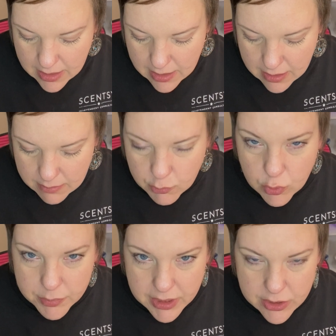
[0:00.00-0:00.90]

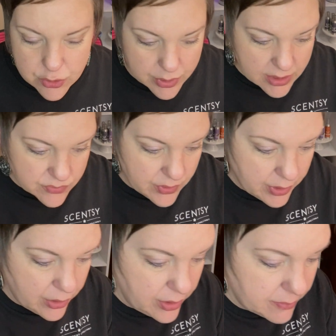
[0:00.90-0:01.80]
Ruby nectarine is very
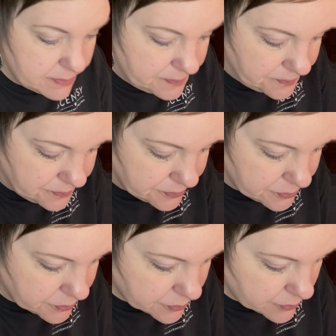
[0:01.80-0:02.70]
good.
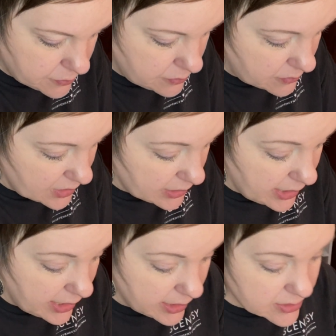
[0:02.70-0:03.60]

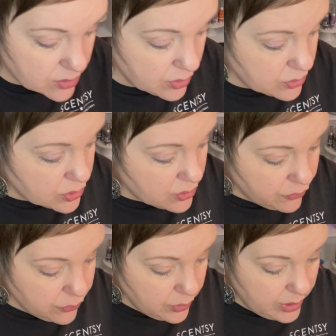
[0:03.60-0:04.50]
Okay, so those are the
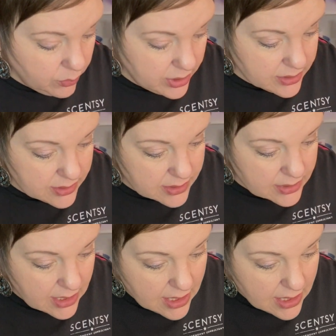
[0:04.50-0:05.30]
fruity ones.